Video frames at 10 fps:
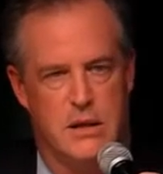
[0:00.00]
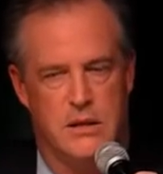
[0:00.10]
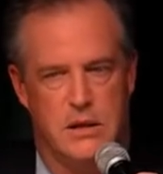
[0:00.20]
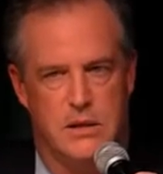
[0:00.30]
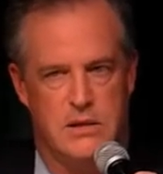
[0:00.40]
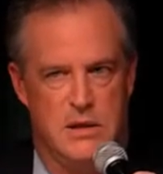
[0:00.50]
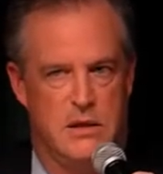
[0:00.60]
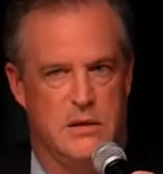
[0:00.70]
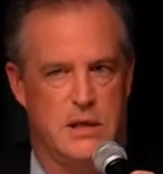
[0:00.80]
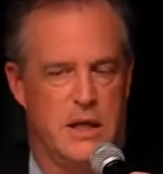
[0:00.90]
the
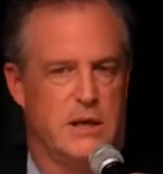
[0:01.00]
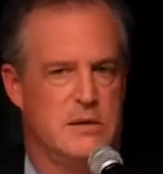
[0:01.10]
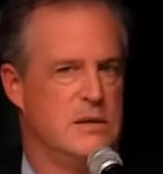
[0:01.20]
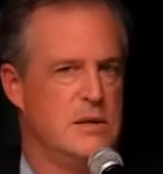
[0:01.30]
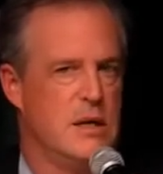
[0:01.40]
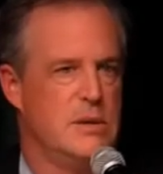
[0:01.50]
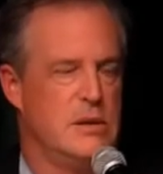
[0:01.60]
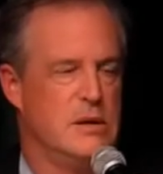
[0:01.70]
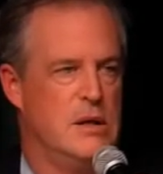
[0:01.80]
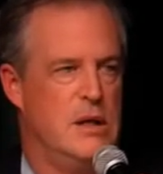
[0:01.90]
senior tax
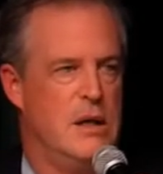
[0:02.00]
exemption.